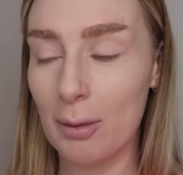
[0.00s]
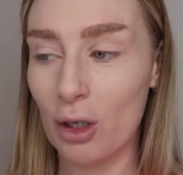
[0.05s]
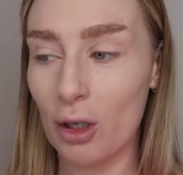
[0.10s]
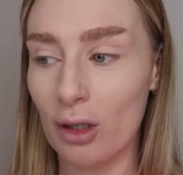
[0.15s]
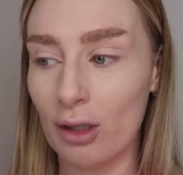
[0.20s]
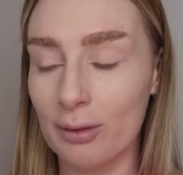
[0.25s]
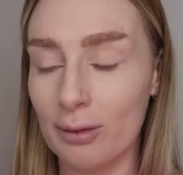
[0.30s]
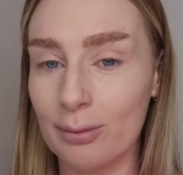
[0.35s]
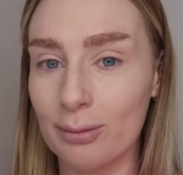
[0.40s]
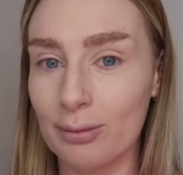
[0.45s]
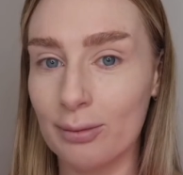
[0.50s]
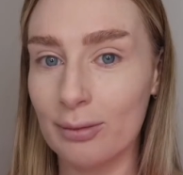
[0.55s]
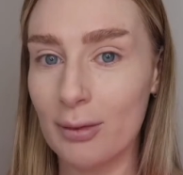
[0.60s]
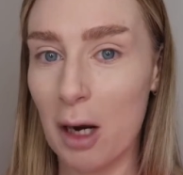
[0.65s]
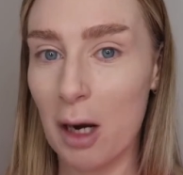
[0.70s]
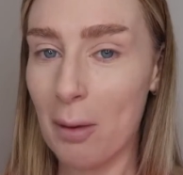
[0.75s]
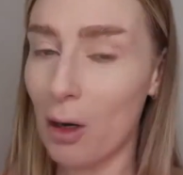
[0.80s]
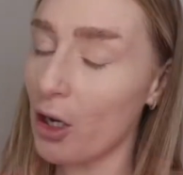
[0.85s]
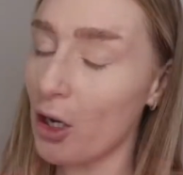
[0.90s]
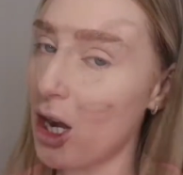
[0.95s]
on
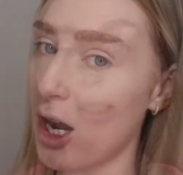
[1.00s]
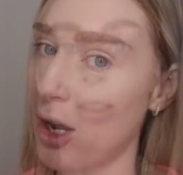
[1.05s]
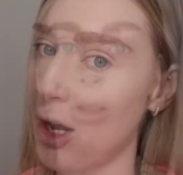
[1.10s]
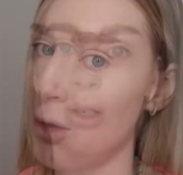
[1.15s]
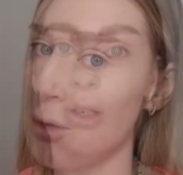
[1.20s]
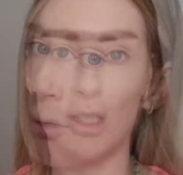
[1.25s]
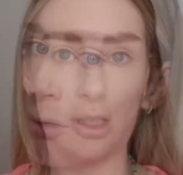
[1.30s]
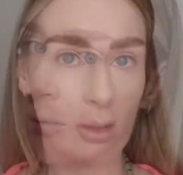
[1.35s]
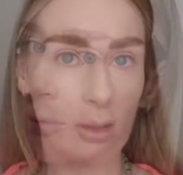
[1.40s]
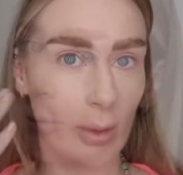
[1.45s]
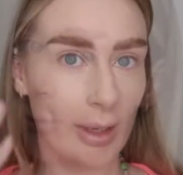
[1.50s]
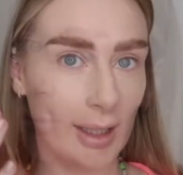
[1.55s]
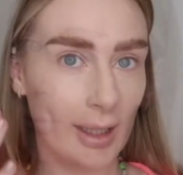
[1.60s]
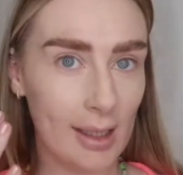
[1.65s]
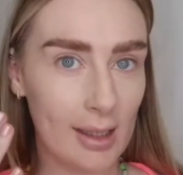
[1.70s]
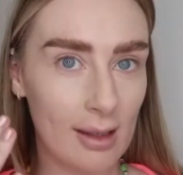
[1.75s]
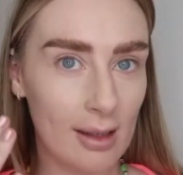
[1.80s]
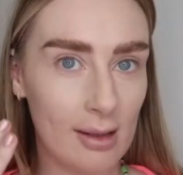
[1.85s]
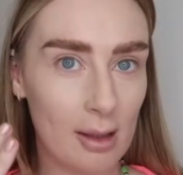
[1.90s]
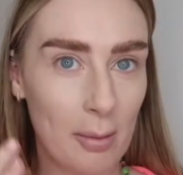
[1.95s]
now. So I just
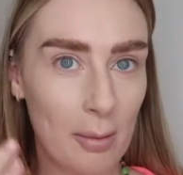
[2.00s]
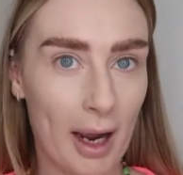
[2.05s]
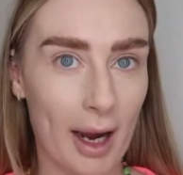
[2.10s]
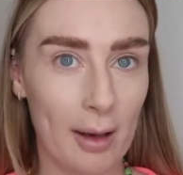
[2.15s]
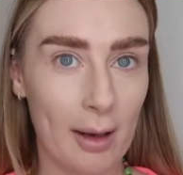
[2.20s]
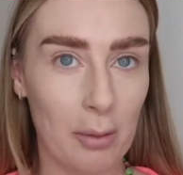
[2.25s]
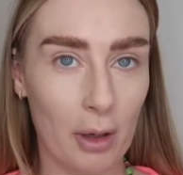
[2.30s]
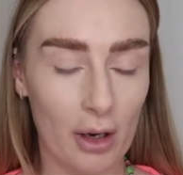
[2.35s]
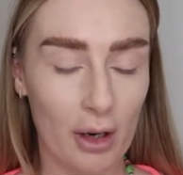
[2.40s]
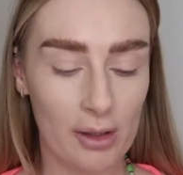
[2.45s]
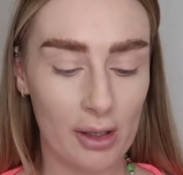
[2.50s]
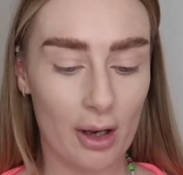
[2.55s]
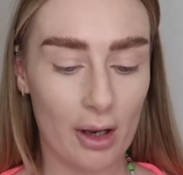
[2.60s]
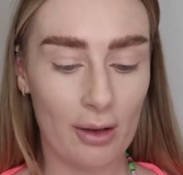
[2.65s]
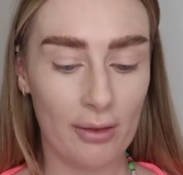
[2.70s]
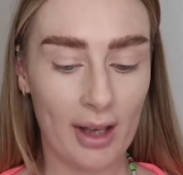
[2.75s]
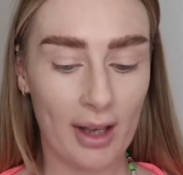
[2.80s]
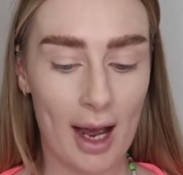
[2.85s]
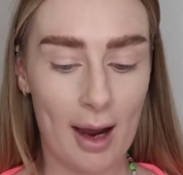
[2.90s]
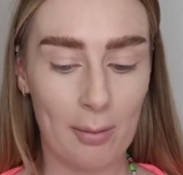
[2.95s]
quickly did some eyebrows
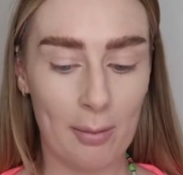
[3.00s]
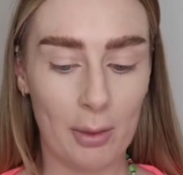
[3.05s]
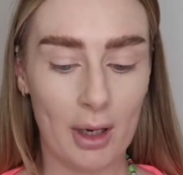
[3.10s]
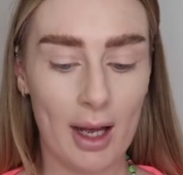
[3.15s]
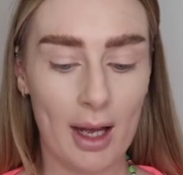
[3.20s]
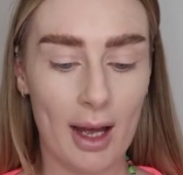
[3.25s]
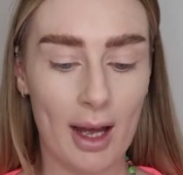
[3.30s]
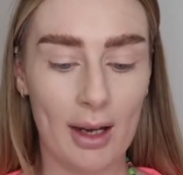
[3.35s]
off camera,